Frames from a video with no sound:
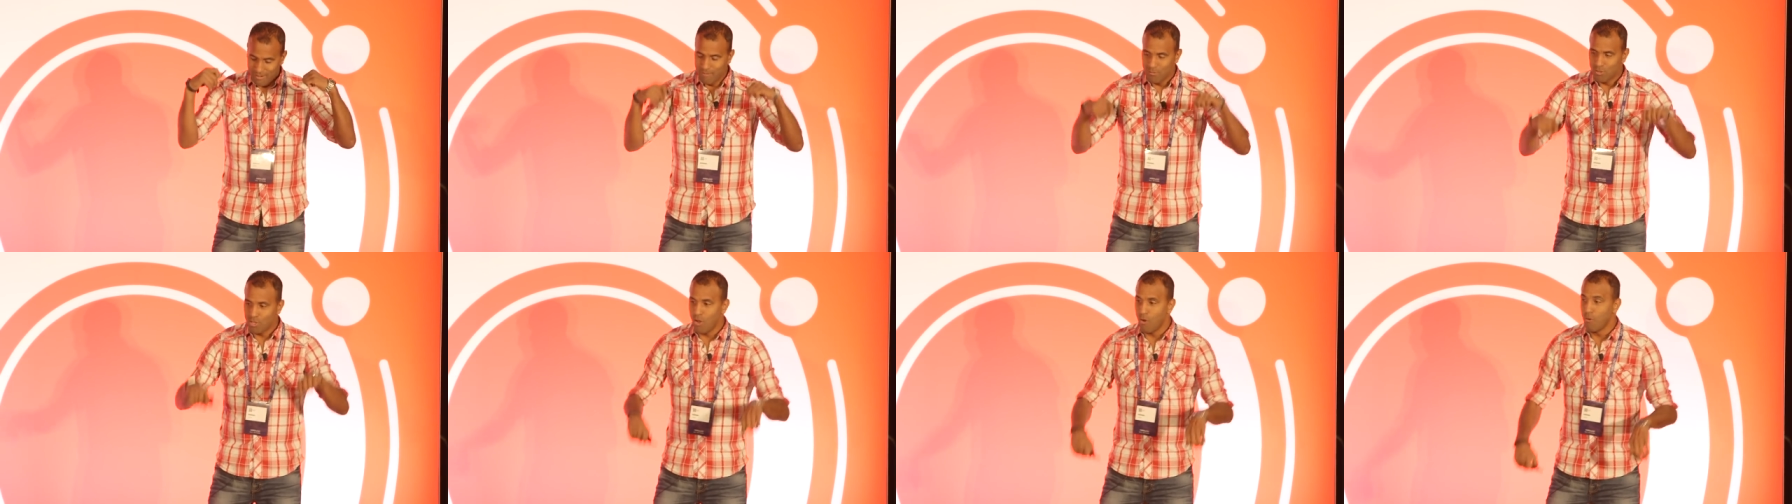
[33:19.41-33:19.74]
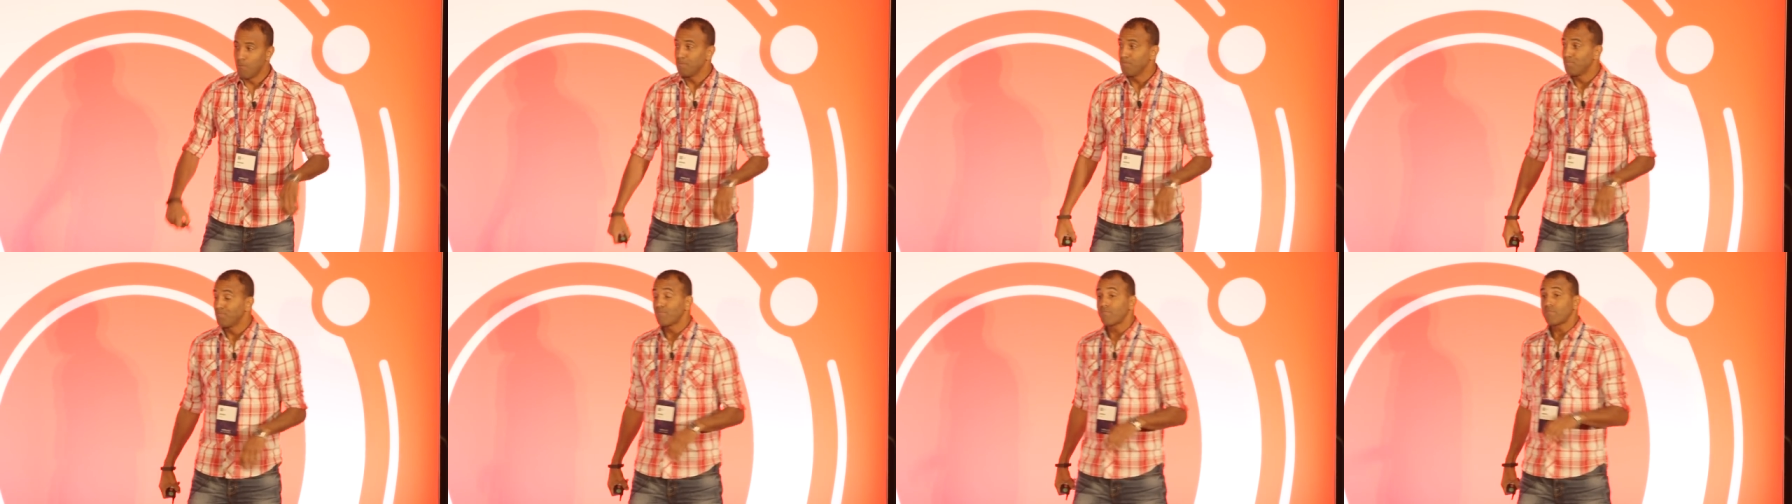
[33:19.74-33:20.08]

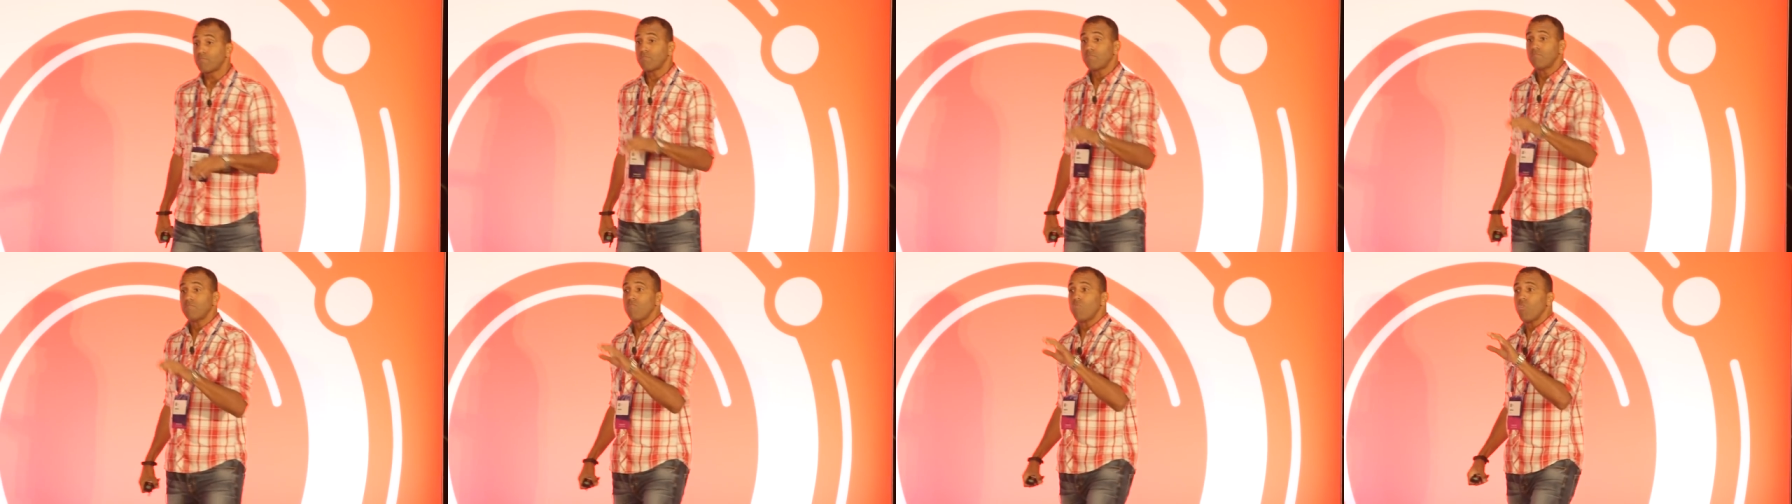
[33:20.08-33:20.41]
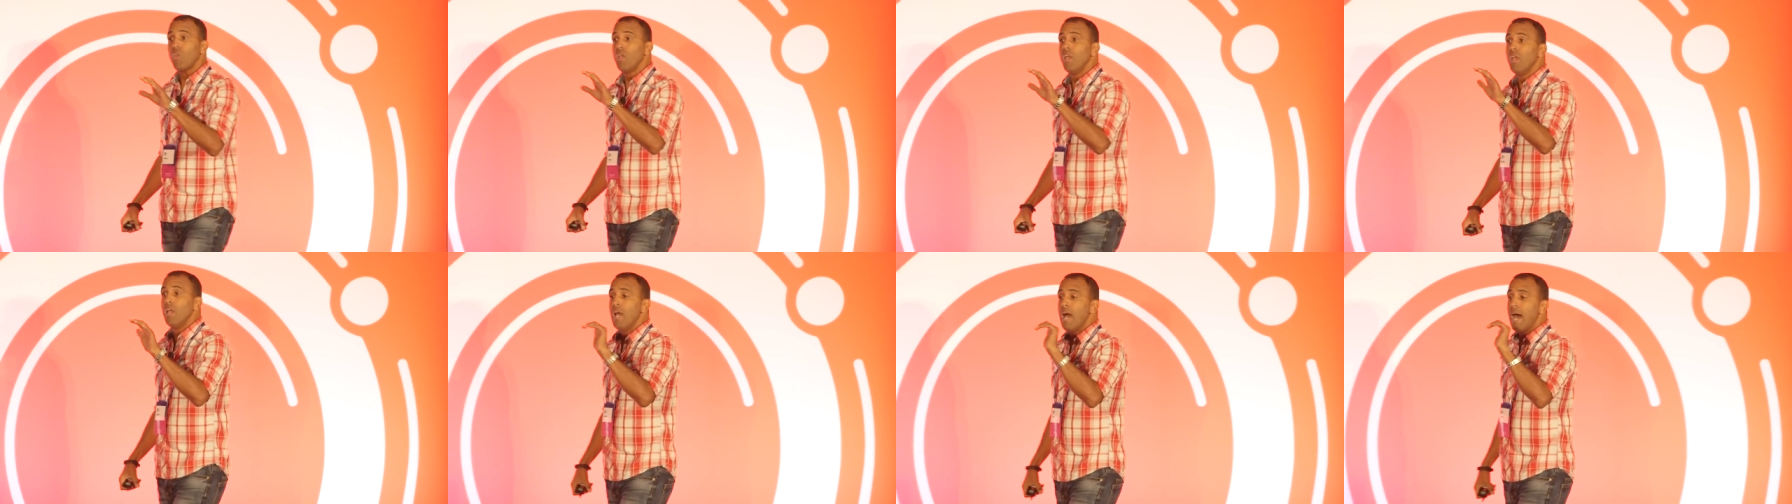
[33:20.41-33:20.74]
So
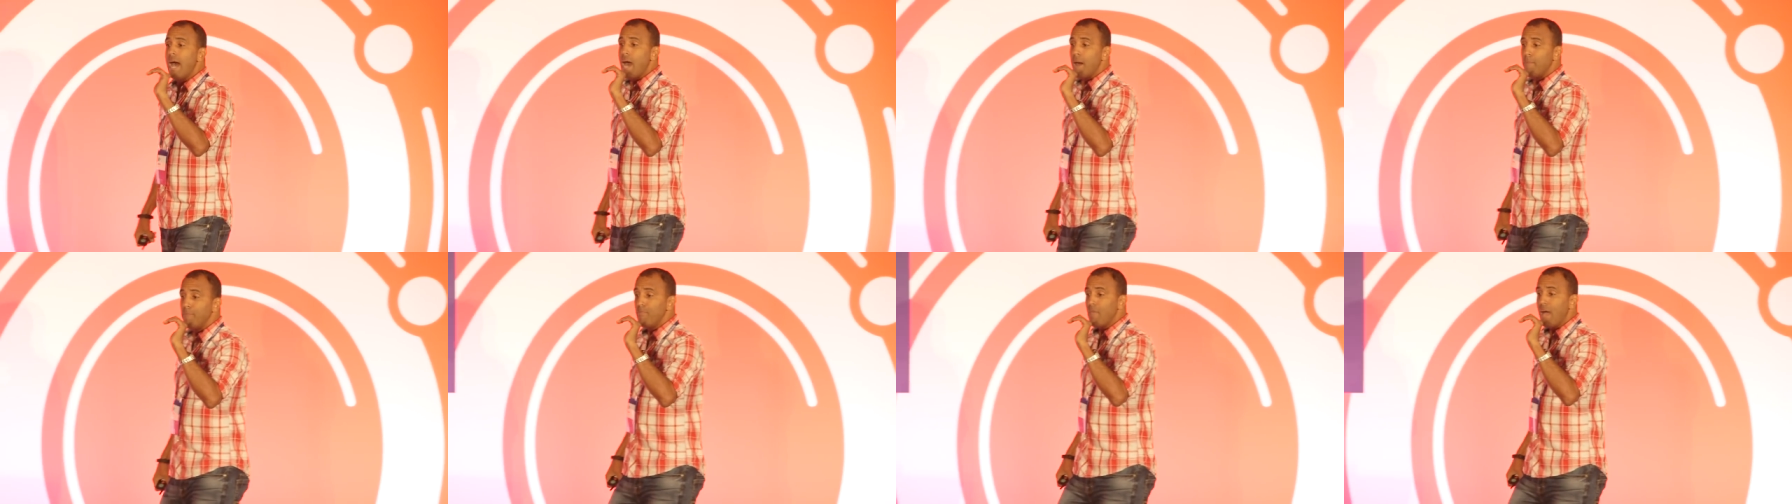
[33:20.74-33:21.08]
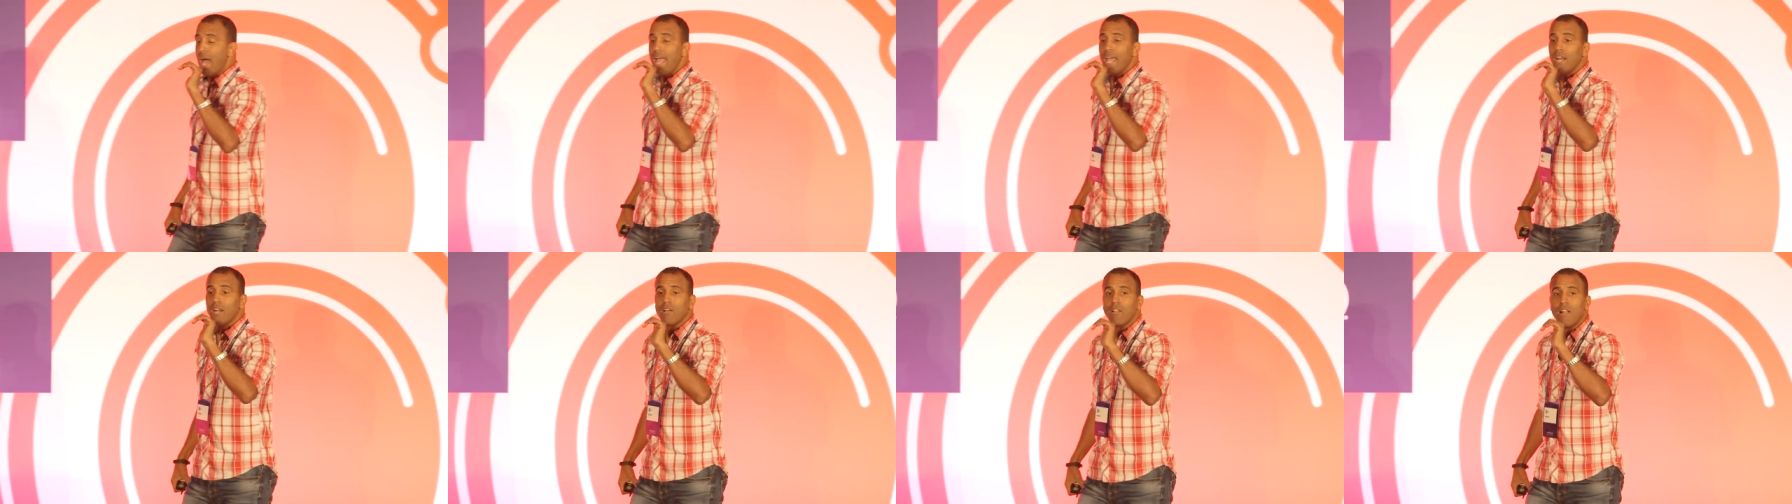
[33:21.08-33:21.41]
um,
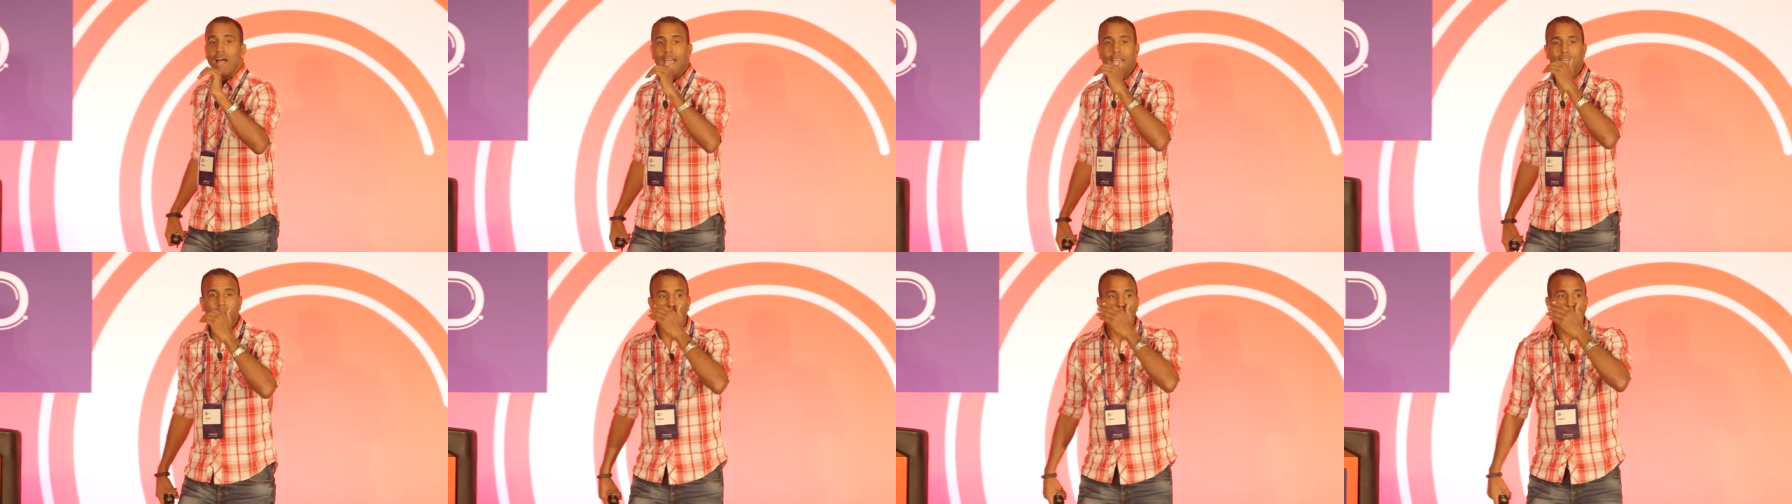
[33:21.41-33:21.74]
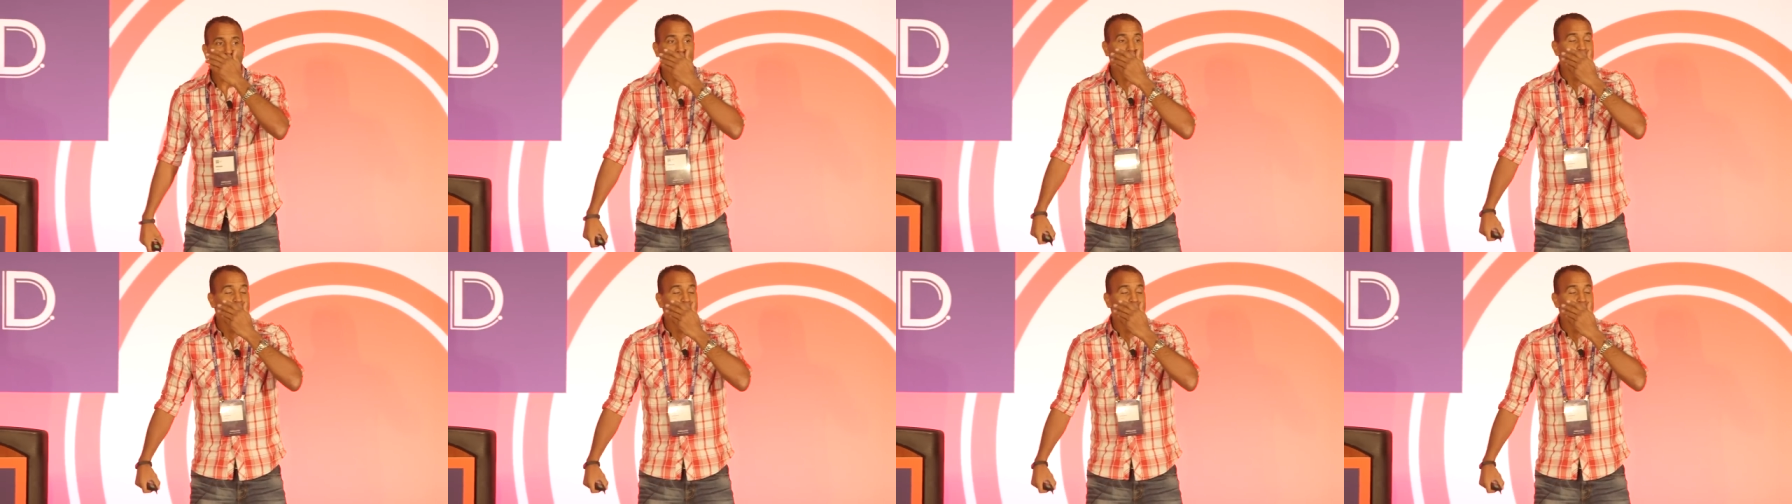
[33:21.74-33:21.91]
I had a client.